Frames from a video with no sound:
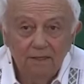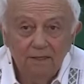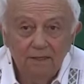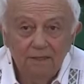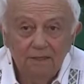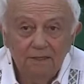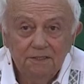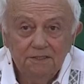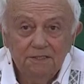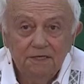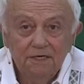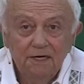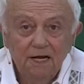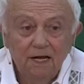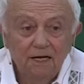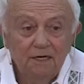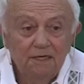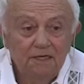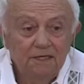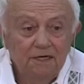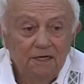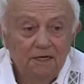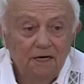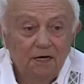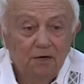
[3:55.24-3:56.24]
is an
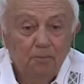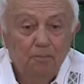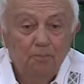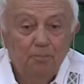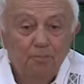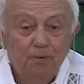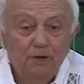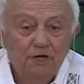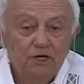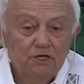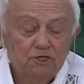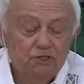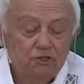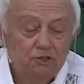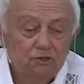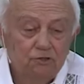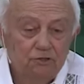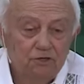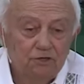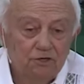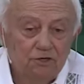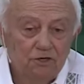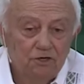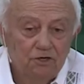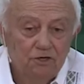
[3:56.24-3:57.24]
ideal
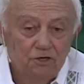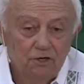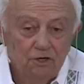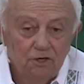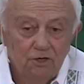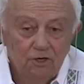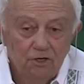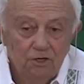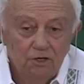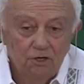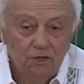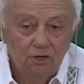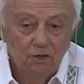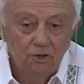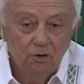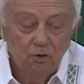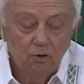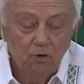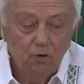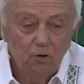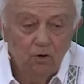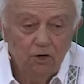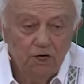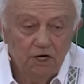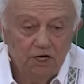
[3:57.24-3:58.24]
person
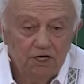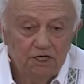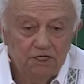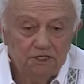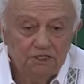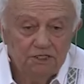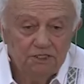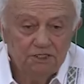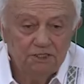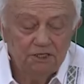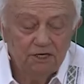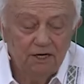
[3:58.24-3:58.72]
who has,